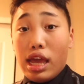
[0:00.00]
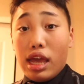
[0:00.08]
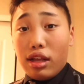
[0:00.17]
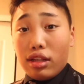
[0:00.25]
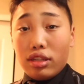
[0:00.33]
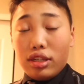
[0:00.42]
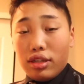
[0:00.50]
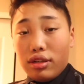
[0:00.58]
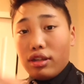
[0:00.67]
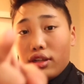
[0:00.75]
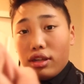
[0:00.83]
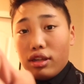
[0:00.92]
And
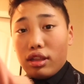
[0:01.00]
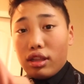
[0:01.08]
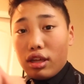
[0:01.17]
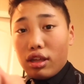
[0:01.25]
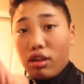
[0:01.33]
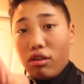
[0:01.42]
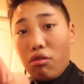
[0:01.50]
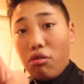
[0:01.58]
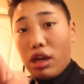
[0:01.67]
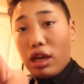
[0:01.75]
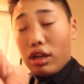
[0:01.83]
thank you,